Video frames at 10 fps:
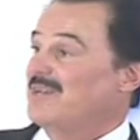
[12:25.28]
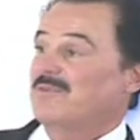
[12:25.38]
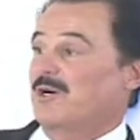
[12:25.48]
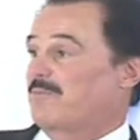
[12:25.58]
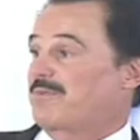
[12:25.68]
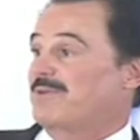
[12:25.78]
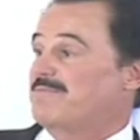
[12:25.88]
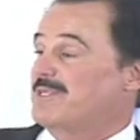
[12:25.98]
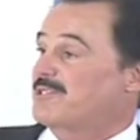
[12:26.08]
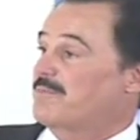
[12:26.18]
No,
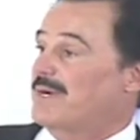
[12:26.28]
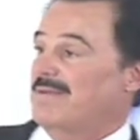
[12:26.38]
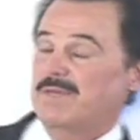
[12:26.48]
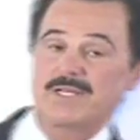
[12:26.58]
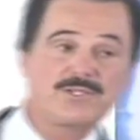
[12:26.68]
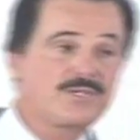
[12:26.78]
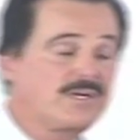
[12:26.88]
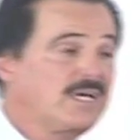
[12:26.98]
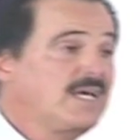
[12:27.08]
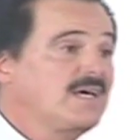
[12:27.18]
Mr. Prime Minister,
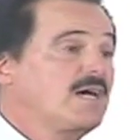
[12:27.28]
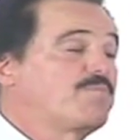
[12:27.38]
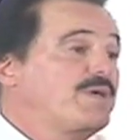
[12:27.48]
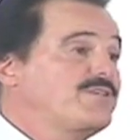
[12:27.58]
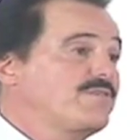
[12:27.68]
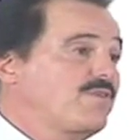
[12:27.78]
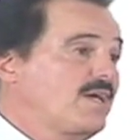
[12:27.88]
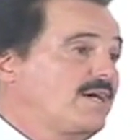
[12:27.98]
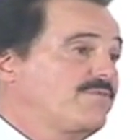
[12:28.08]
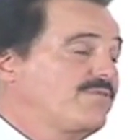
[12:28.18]
a bridge of
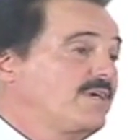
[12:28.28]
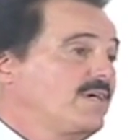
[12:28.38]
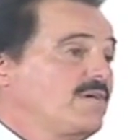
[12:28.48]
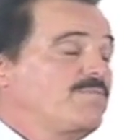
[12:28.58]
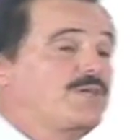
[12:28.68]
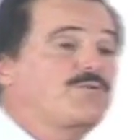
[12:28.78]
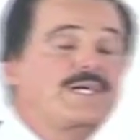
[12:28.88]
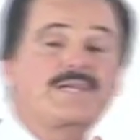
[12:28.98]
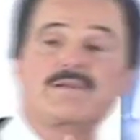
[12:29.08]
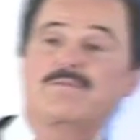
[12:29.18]
love
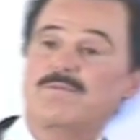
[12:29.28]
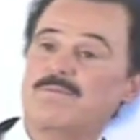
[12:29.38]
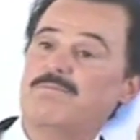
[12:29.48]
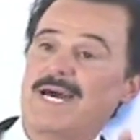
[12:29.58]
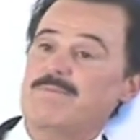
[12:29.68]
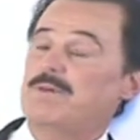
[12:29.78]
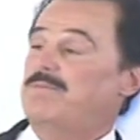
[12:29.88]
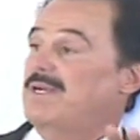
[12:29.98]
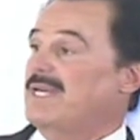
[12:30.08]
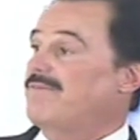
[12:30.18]
between
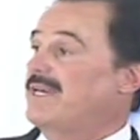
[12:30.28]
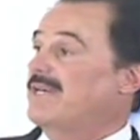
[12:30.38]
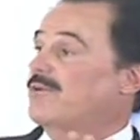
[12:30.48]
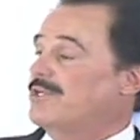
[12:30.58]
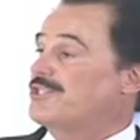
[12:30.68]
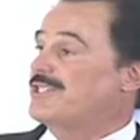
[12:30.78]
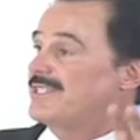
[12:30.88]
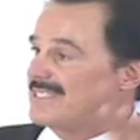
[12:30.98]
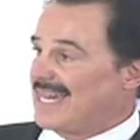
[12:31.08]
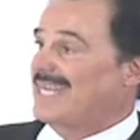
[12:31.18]
Bible-believing
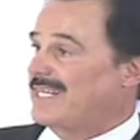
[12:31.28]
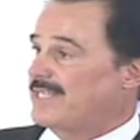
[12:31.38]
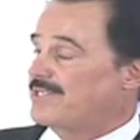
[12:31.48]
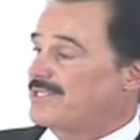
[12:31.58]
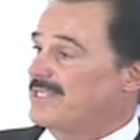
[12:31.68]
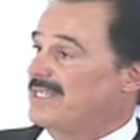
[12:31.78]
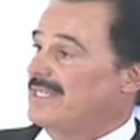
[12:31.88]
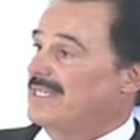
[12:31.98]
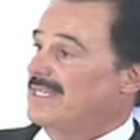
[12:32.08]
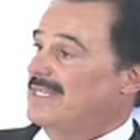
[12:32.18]
Christian Zionists
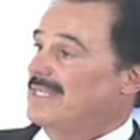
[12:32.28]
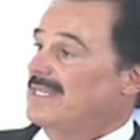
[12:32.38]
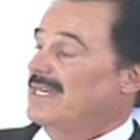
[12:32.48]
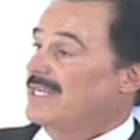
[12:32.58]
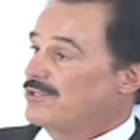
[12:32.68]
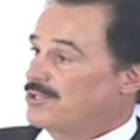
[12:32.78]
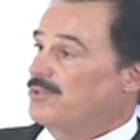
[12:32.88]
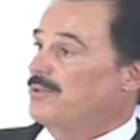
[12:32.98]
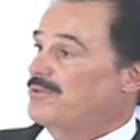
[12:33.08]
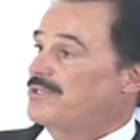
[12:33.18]
and
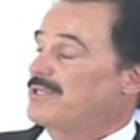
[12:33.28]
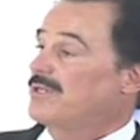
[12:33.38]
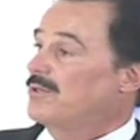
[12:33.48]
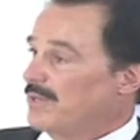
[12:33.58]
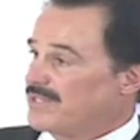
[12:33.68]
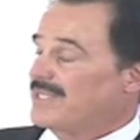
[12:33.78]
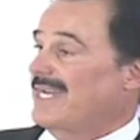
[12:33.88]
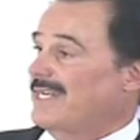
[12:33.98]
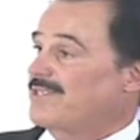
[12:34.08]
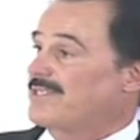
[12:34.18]
Jews who are
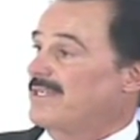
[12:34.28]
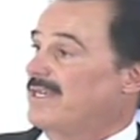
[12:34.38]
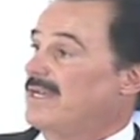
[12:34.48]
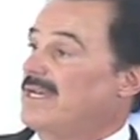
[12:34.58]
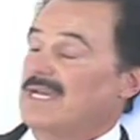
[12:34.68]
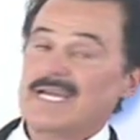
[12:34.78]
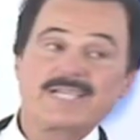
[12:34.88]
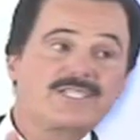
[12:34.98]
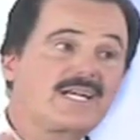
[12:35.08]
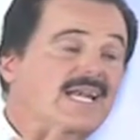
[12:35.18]
Zionists. He
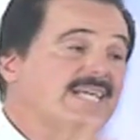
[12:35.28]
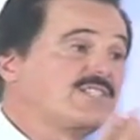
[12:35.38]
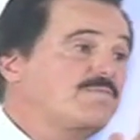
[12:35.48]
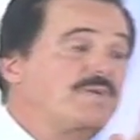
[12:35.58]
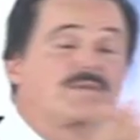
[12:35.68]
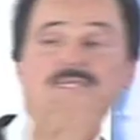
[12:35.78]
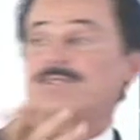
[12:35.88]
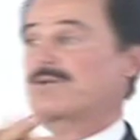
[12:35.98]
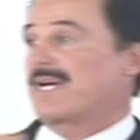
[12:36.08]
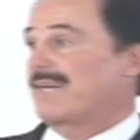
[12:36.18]
said, let's build it
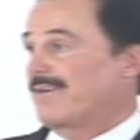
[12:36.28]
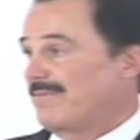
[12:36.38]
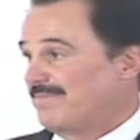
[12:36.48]
together.